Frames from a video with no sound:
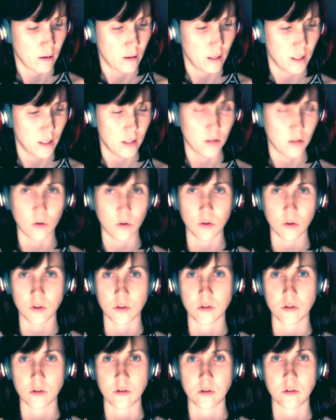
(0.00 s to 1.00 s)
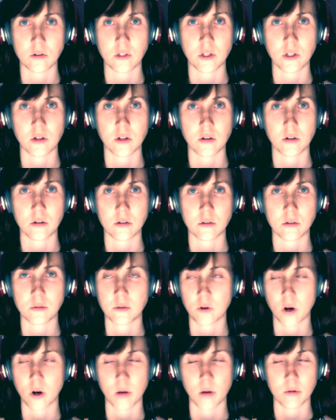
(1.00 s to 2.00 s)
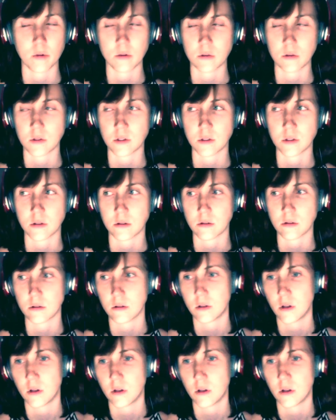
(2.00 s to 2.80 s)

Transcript: Eden Cultures newsletter subscribers, and